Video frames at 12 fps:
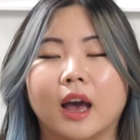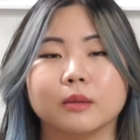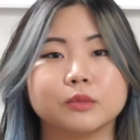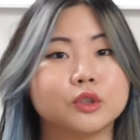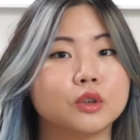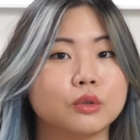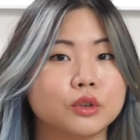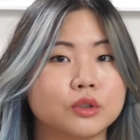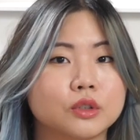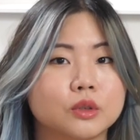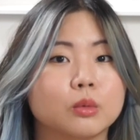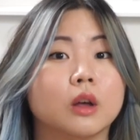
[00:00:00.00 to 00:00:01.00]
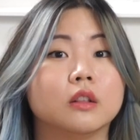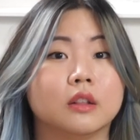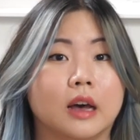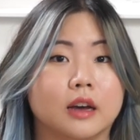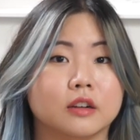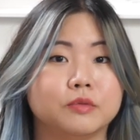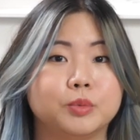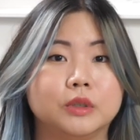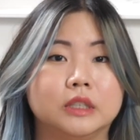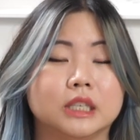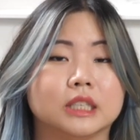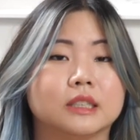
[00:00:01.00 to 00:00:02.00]
I'm so used to a lot of
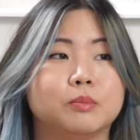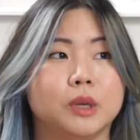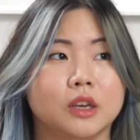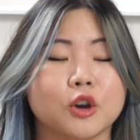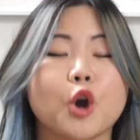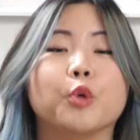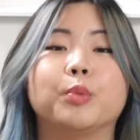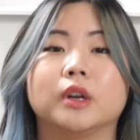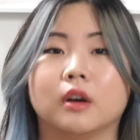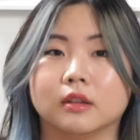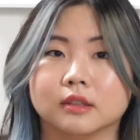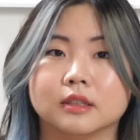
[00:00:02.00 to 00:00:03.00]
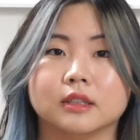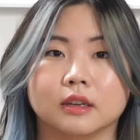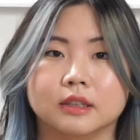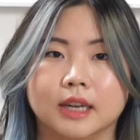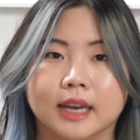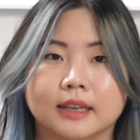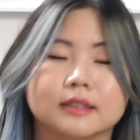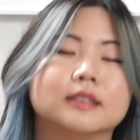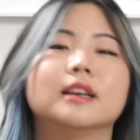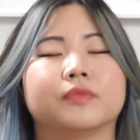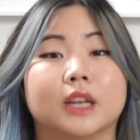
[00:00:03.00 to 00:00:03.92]
boutiques being open on Sundays.